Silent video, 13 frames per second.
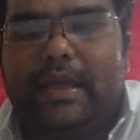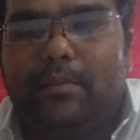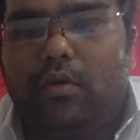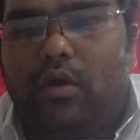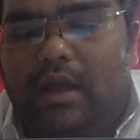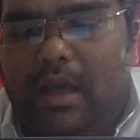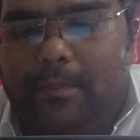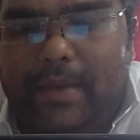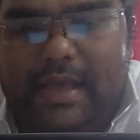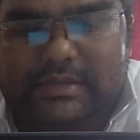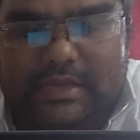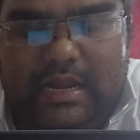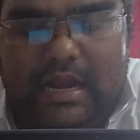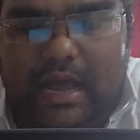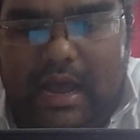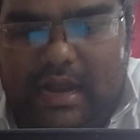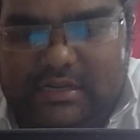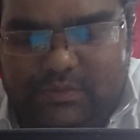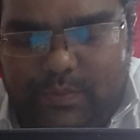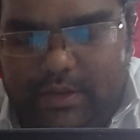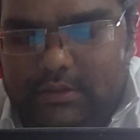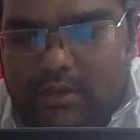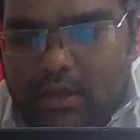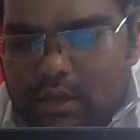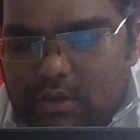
premolar basal arch width.